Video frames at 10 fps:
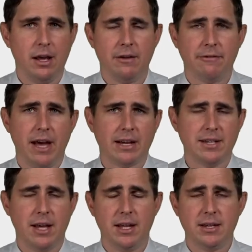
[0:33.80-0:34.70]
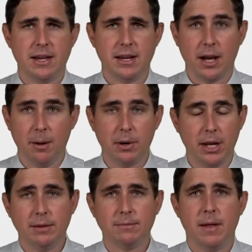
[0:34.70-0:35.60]
FactSet is a
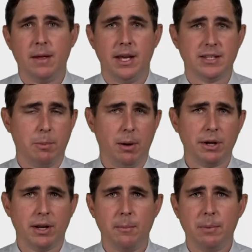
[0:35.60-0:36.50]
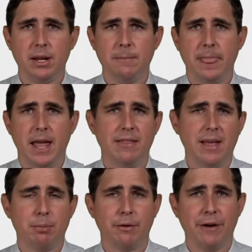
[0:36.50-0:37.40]
company it's a public company, and they
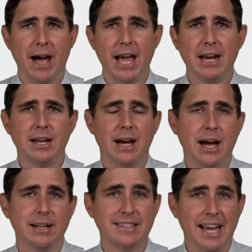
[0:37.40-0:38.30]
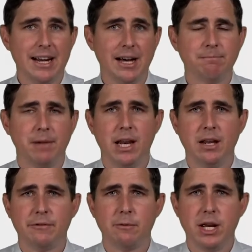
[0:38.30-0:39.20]
provide uh, data and
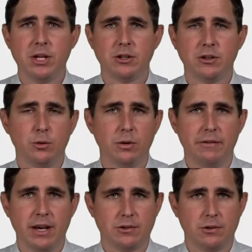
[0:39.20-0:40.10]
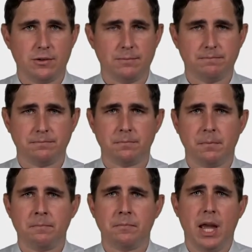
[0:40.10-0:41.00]
information to investors.
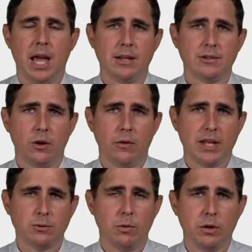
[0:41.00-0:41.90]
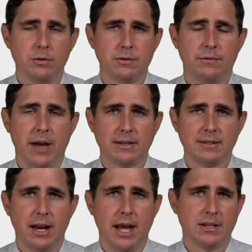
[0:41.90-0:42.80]
And so that's what we use
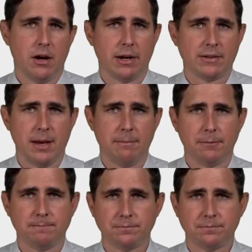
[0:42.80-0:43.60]
FactSet as our example.